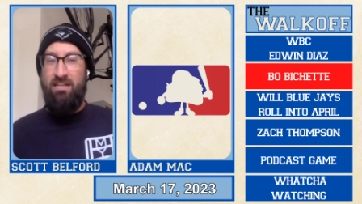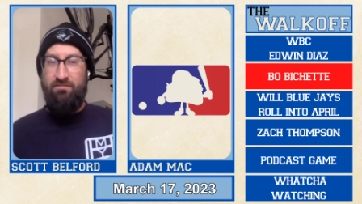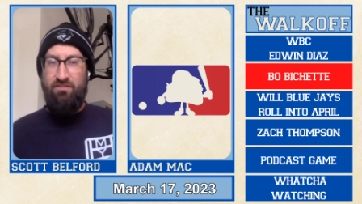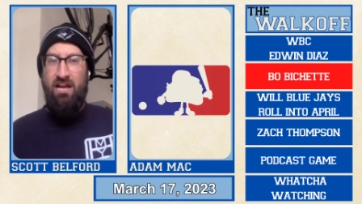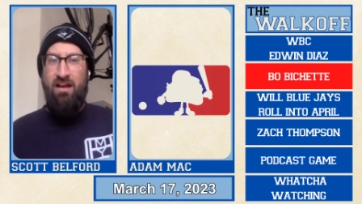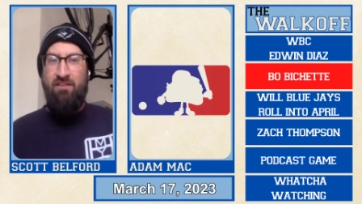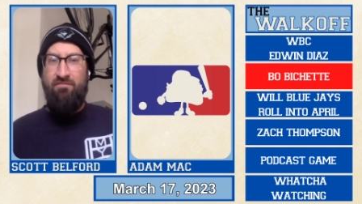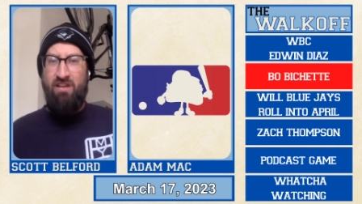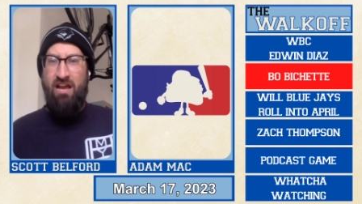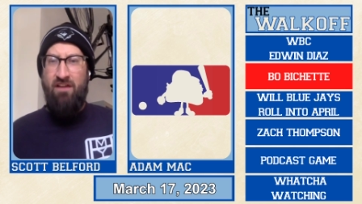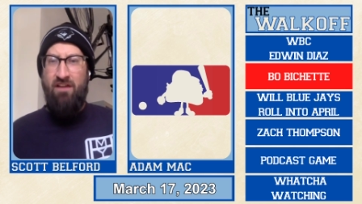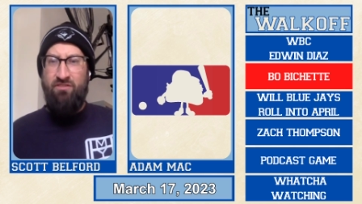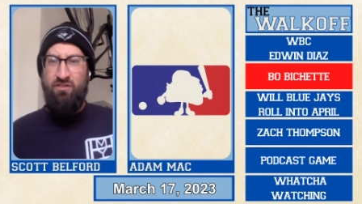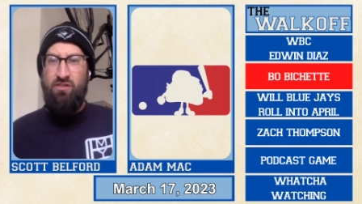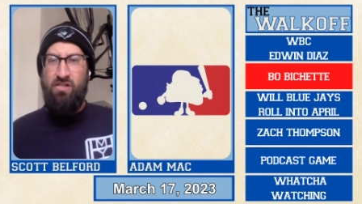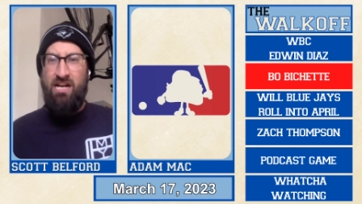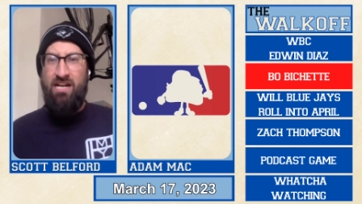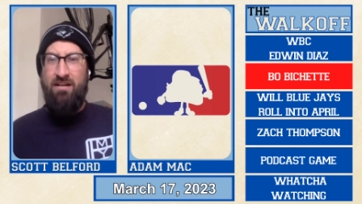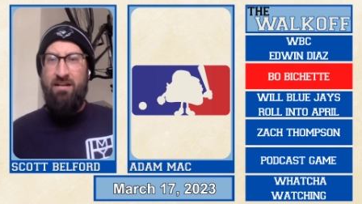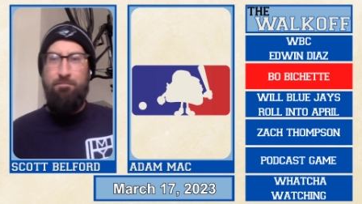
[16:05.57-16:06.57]
Have
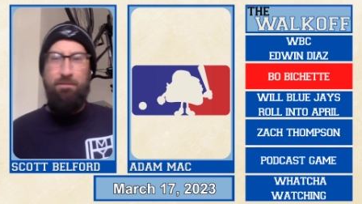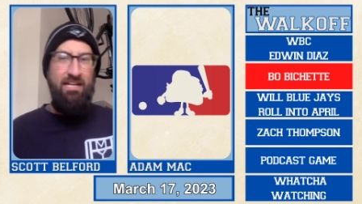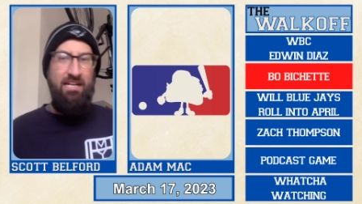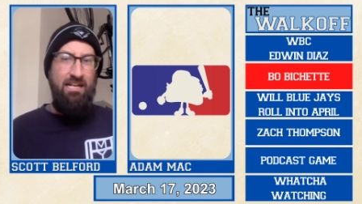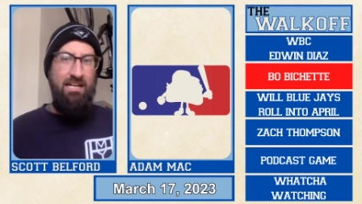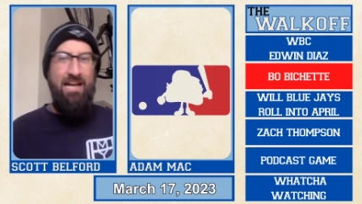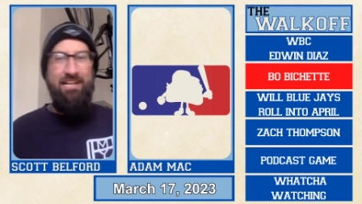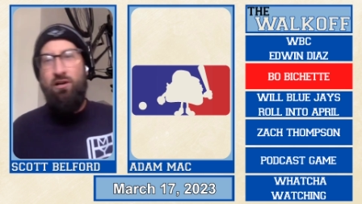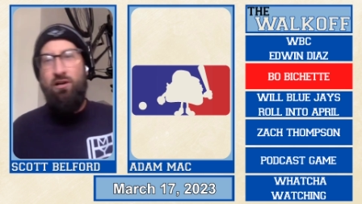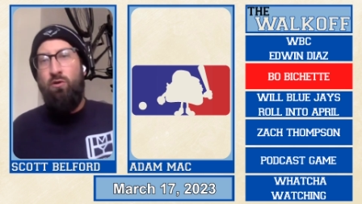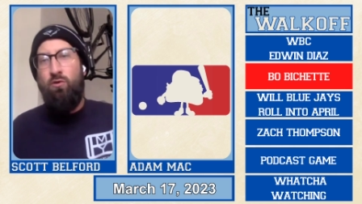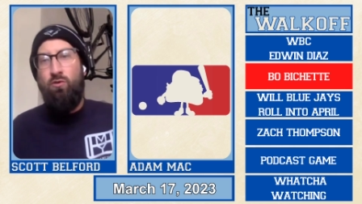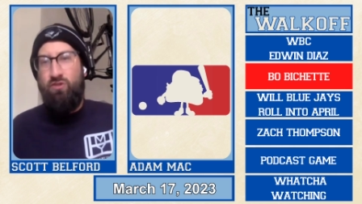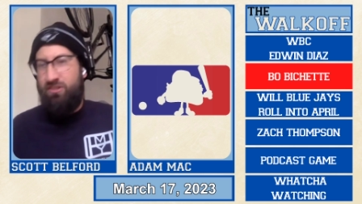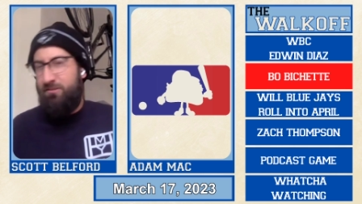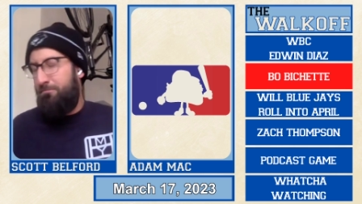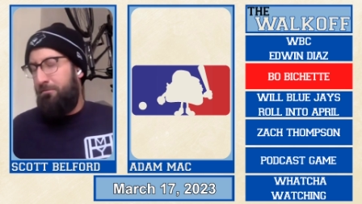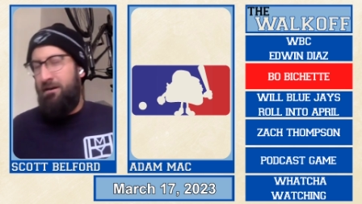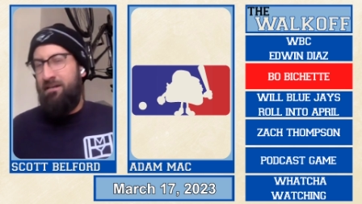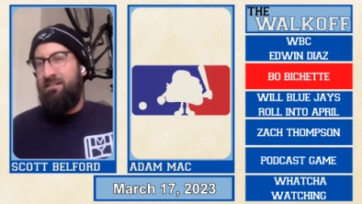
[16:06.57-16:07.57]
you kind of paid? I know
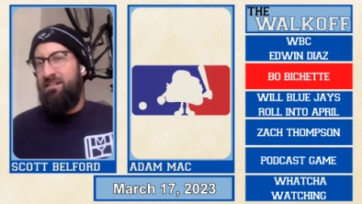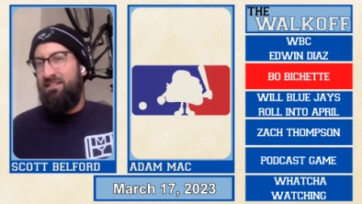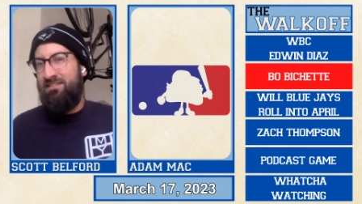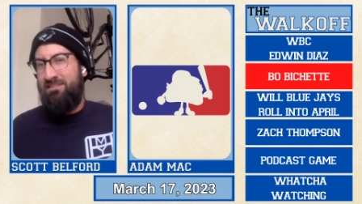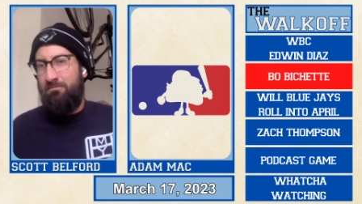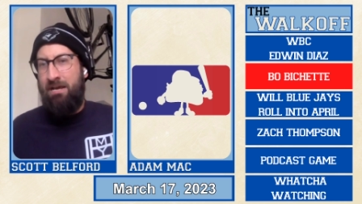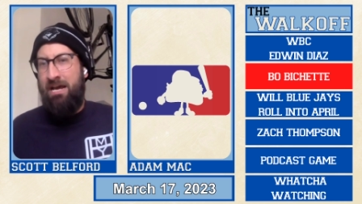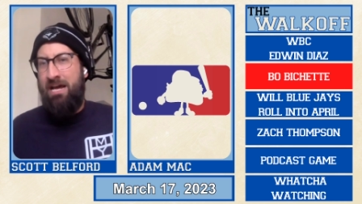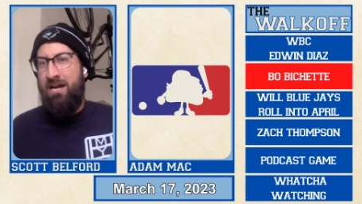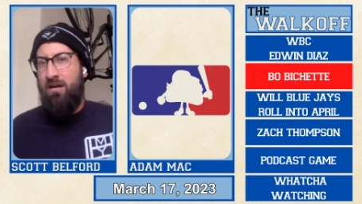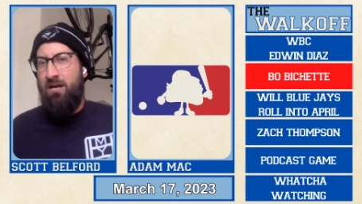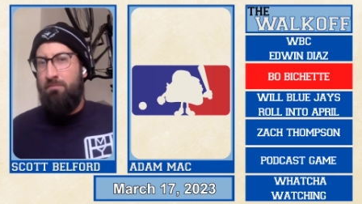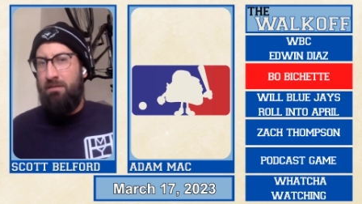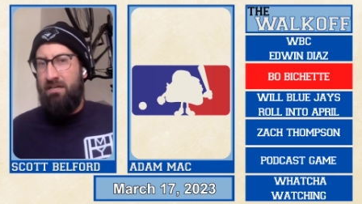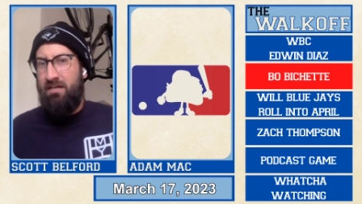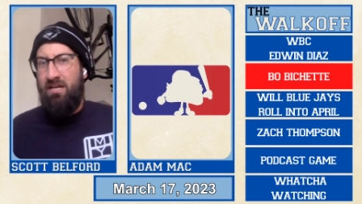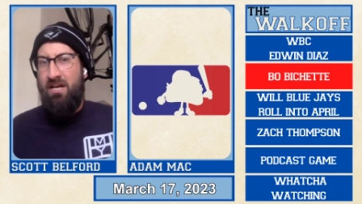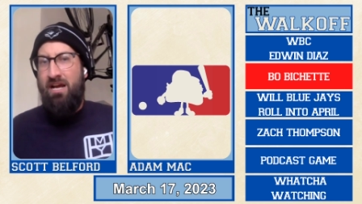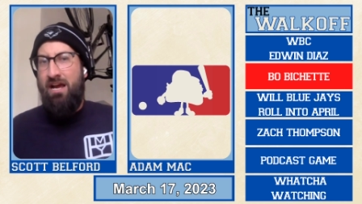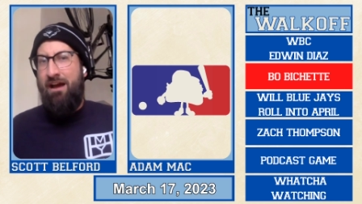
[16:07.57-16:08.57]
spring doesn't matter,
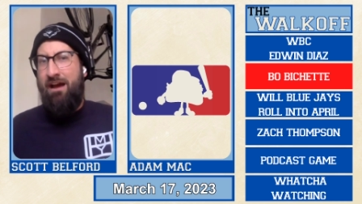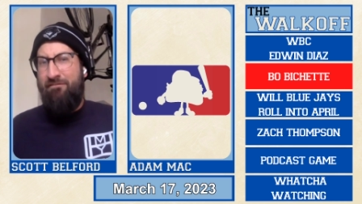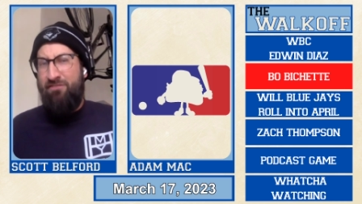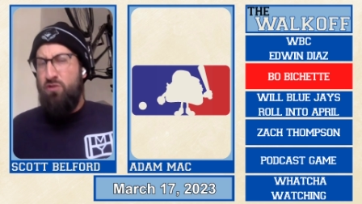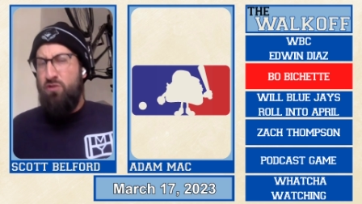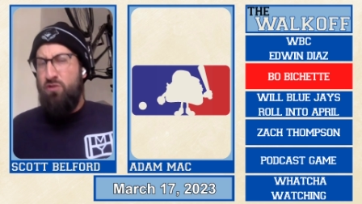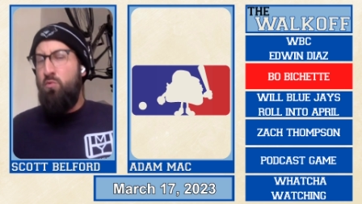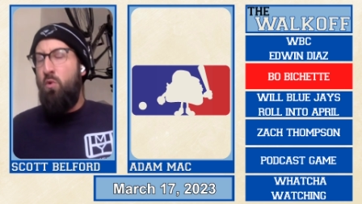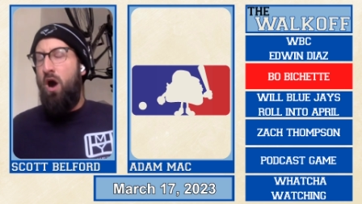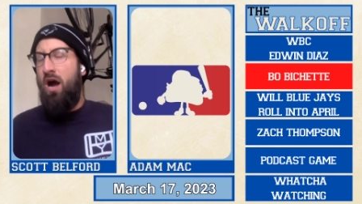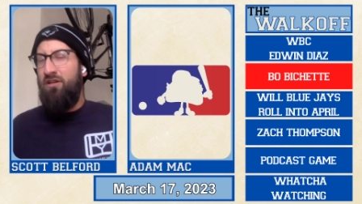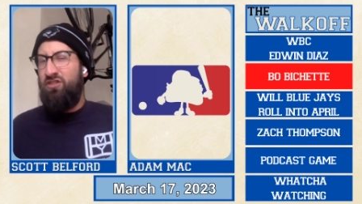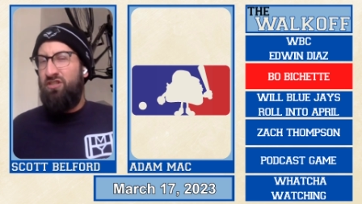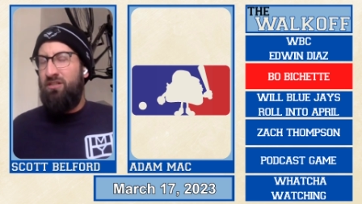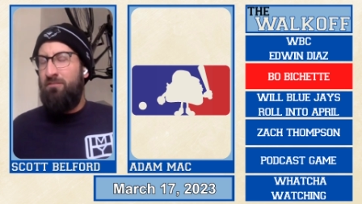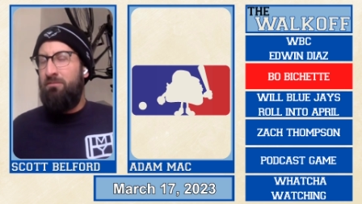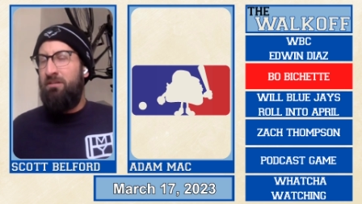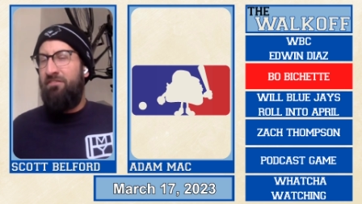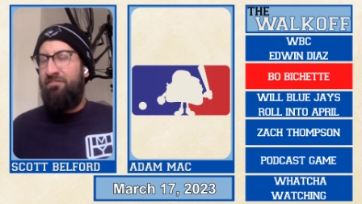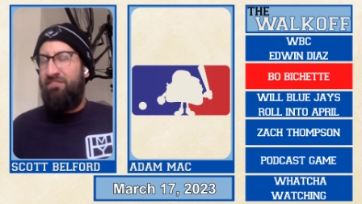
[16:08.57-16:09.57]
but have you watched
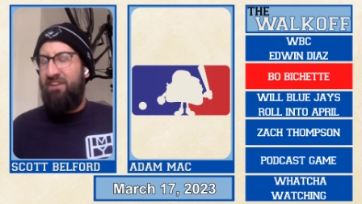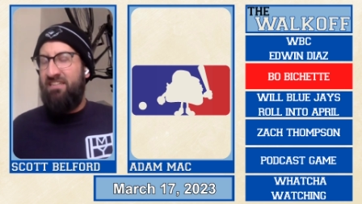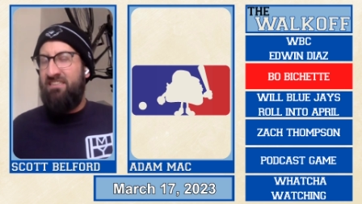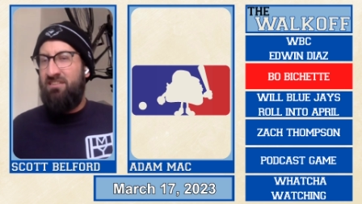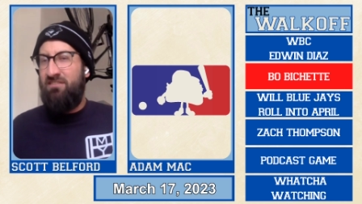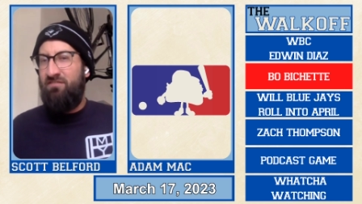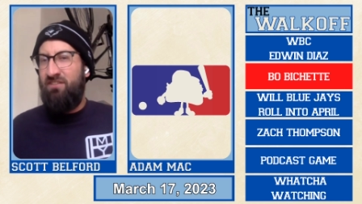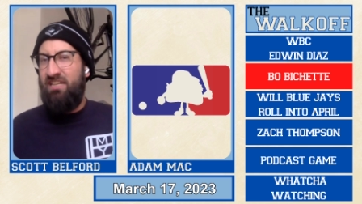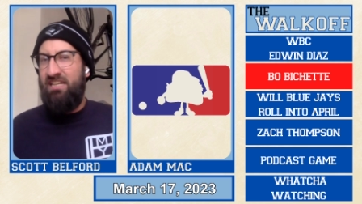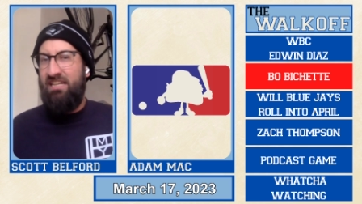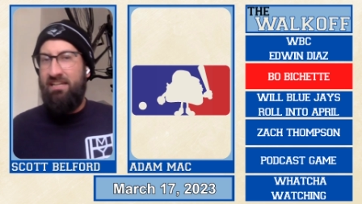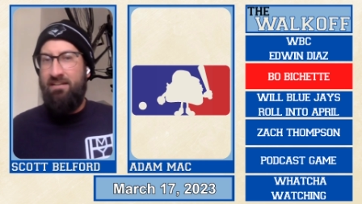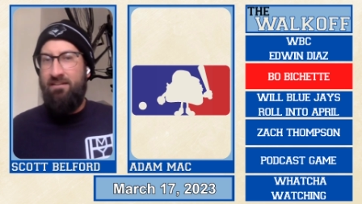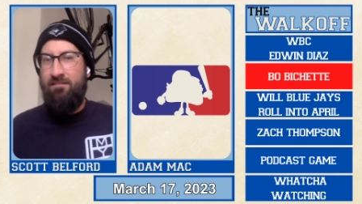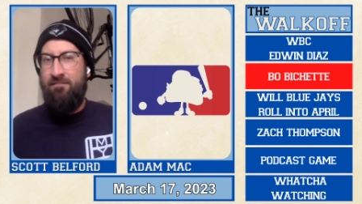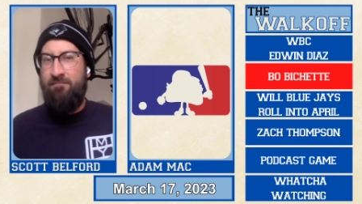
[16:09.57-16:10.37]
him defensively?